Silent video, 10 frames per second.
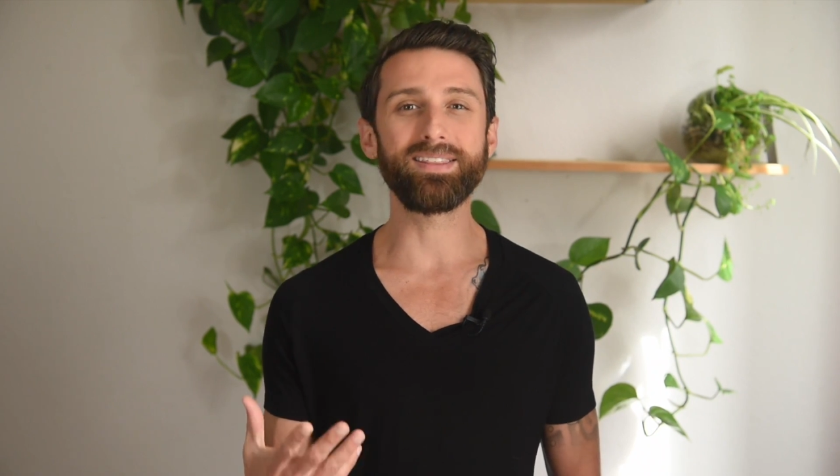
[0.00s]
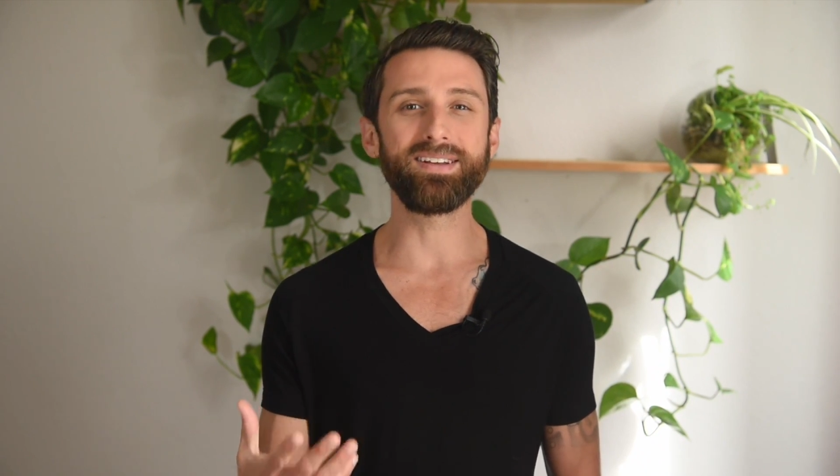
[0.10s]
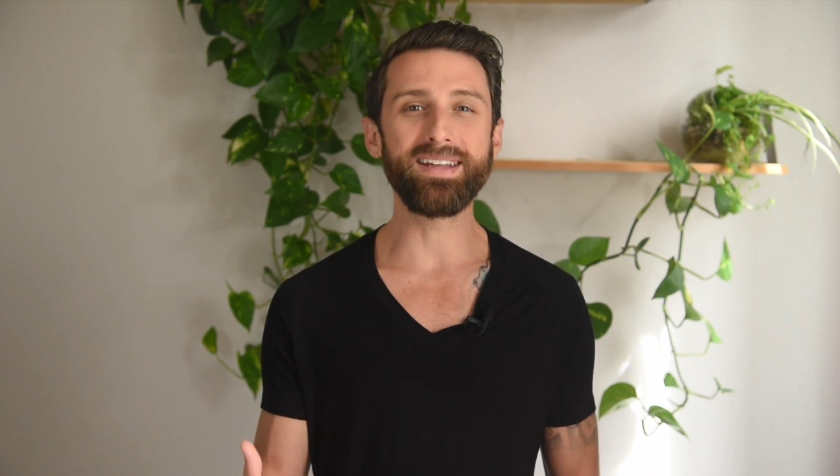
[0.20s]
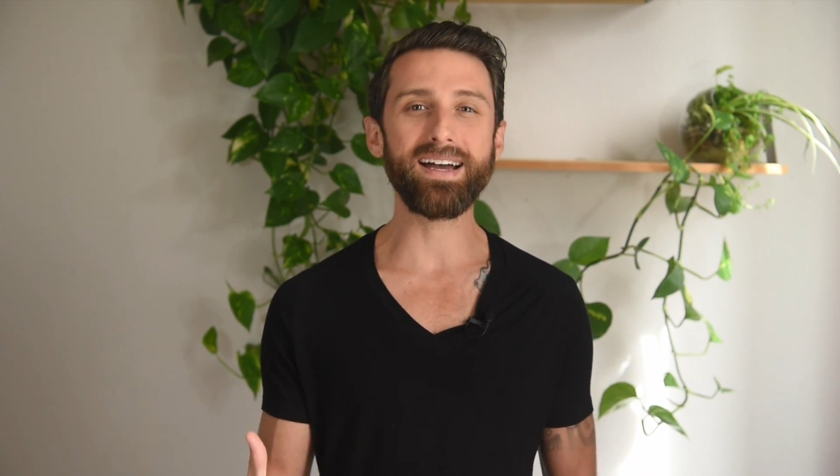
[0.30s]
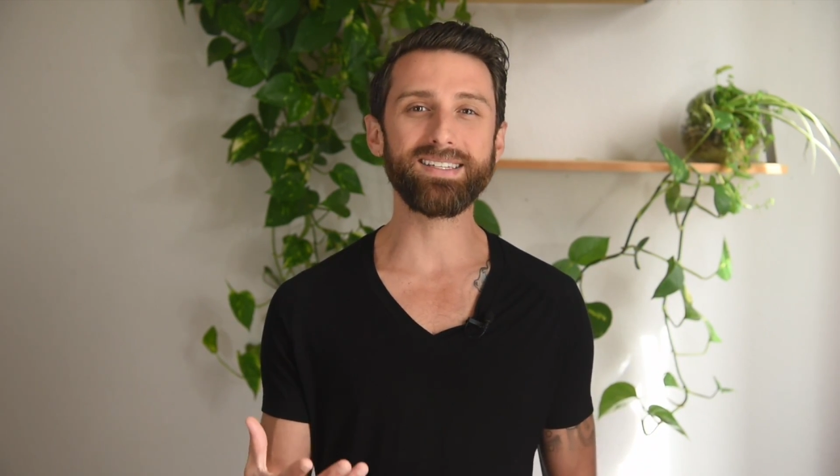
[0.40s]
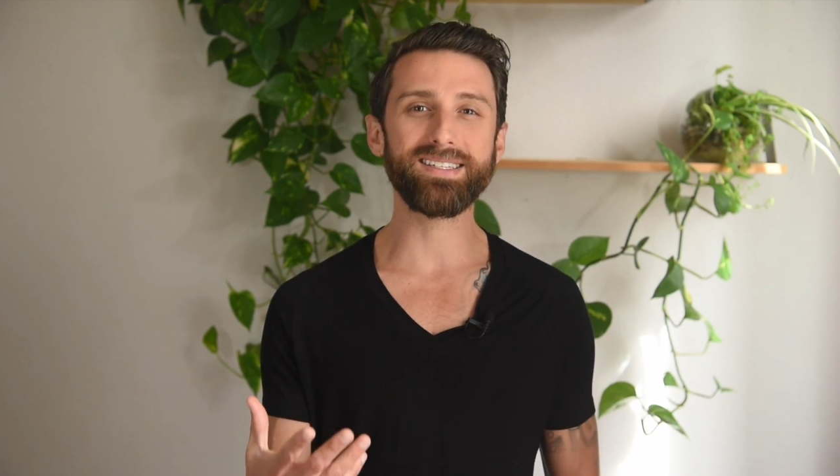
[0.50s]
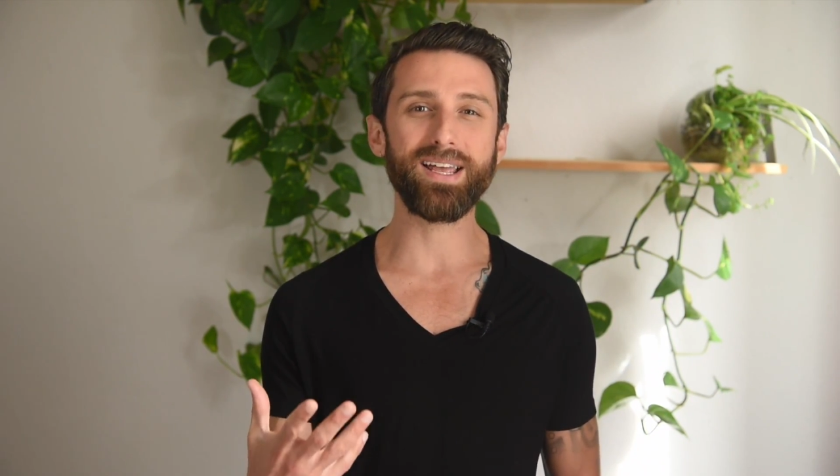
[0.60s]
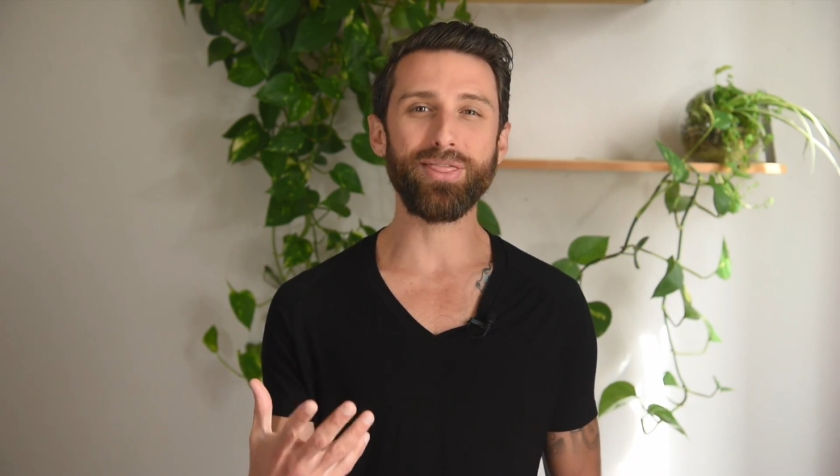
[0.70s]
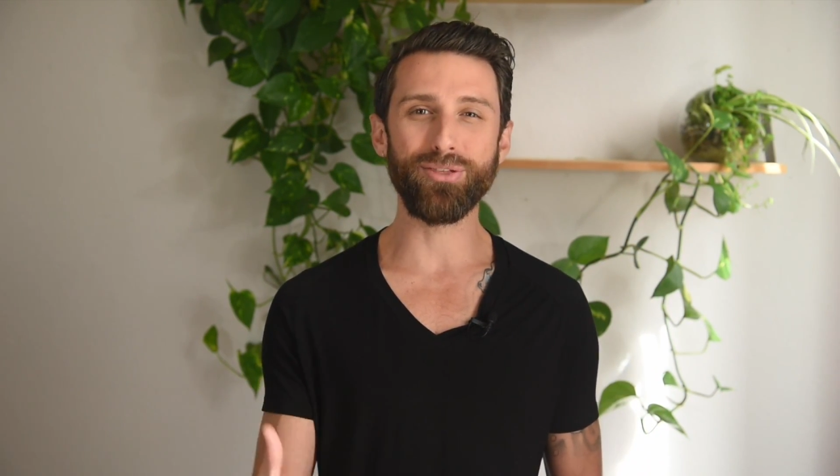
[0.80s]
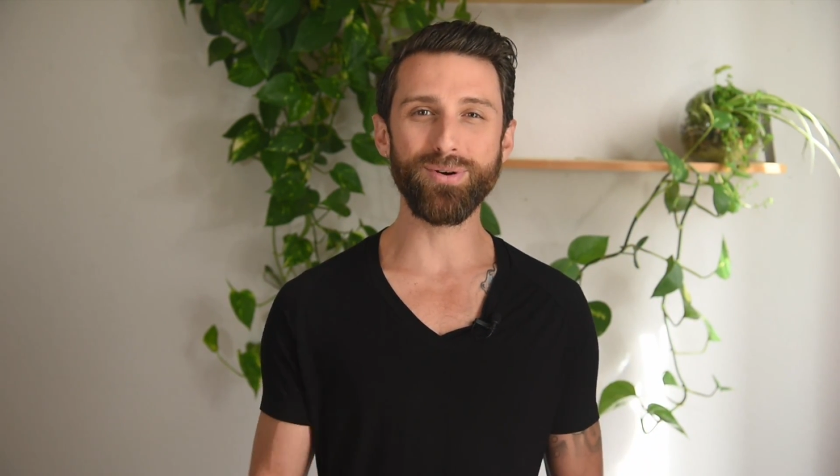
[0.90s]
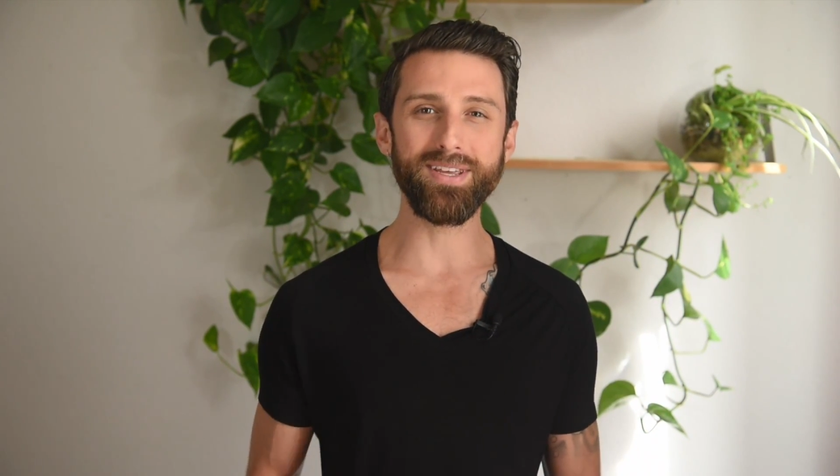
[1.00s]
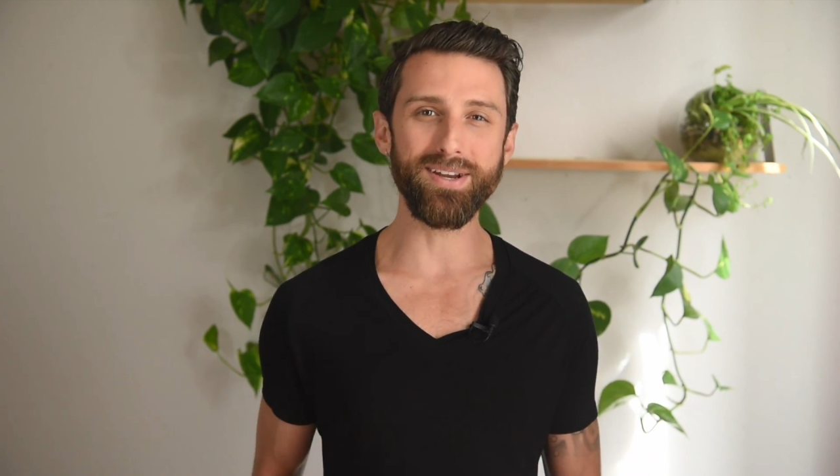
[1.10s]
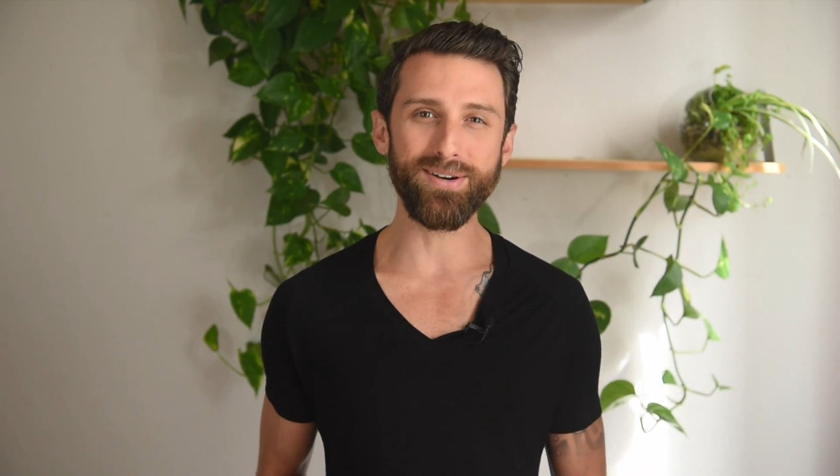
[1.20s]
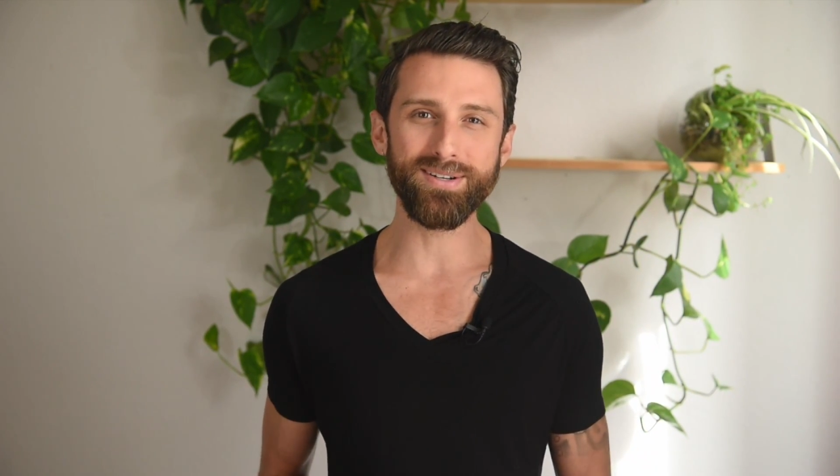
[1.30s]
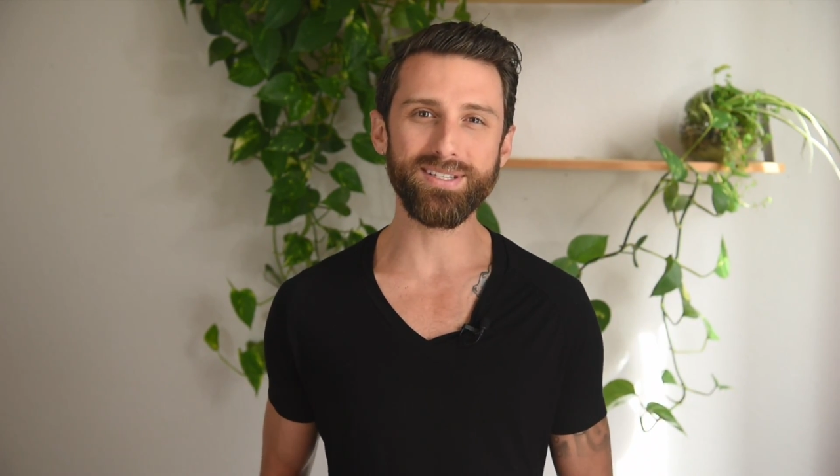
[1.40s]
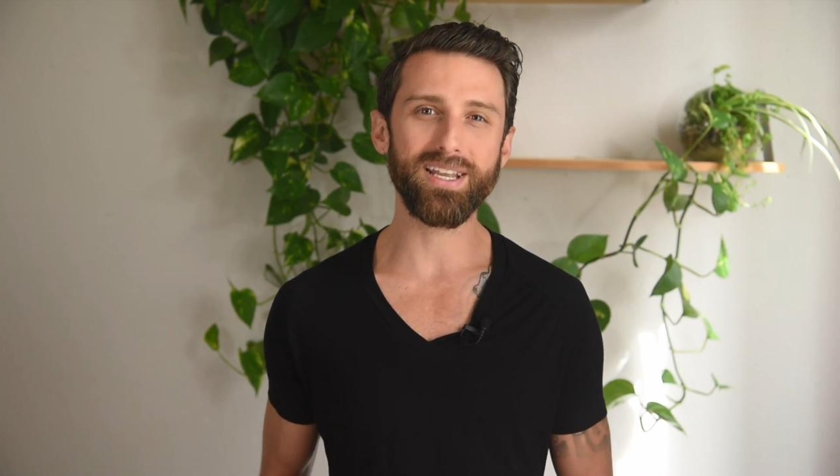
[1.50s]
the next 3 years